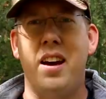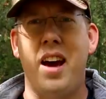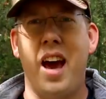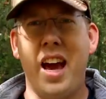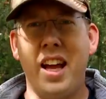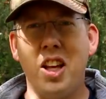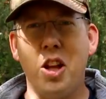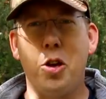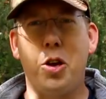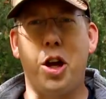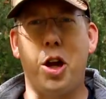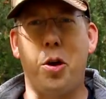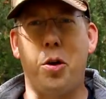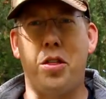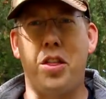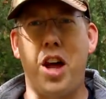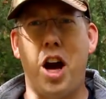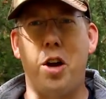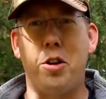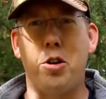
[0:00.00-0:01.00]
Hey Luke here
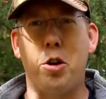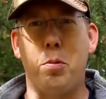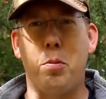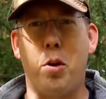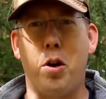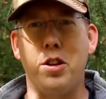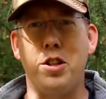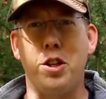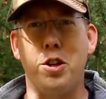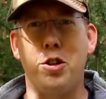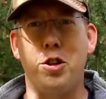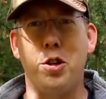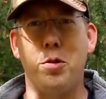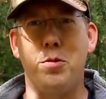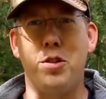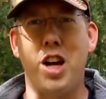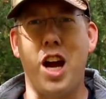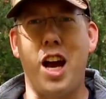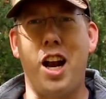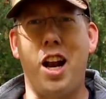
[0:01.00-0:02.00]
with the Outdoor Boys YouTube
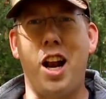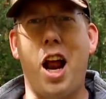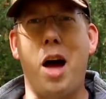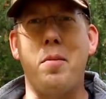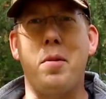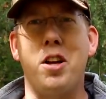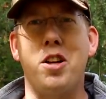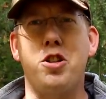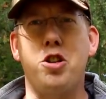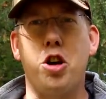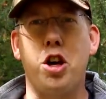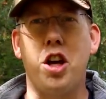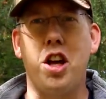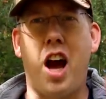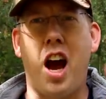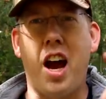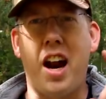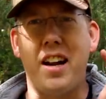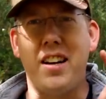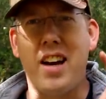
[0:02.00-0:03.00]
channel. I'm gonna show you
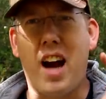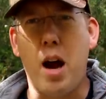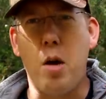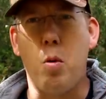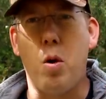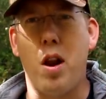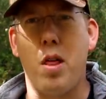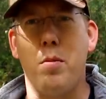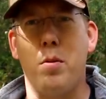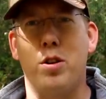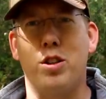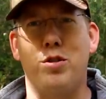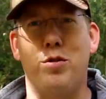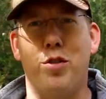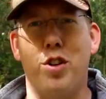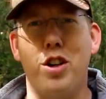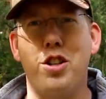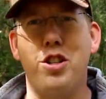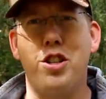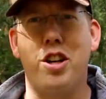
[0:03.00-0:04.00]
how to tie one of the most
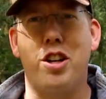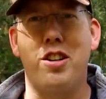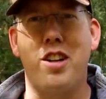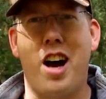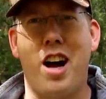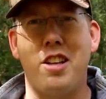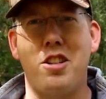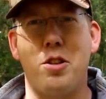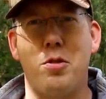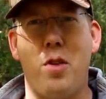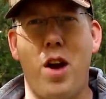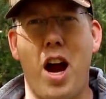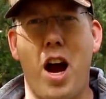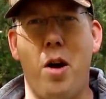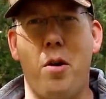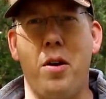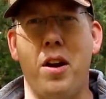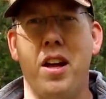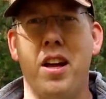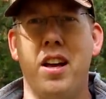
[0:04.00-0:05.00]
versatile knots
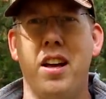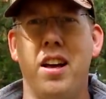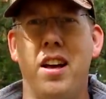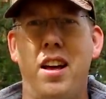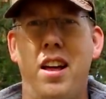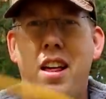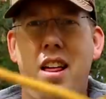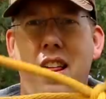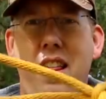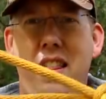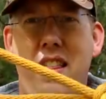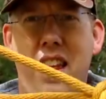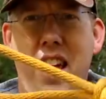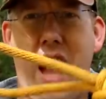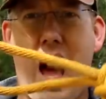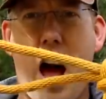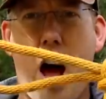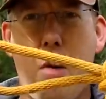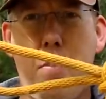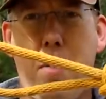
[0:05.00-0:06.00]
around,
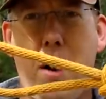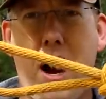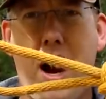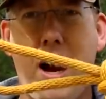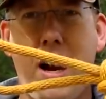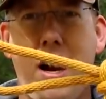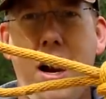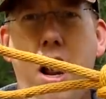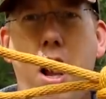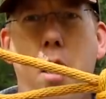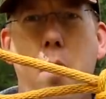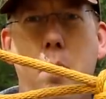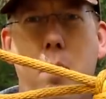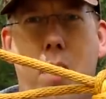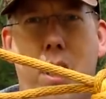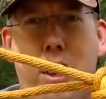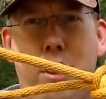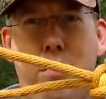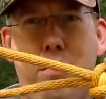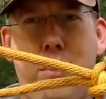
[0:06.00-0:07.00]
the Alpine
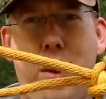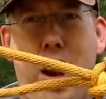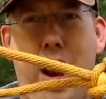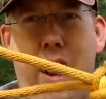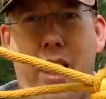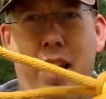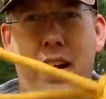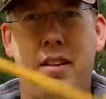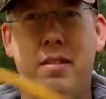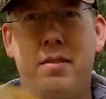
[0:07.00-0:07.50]
Butterfly.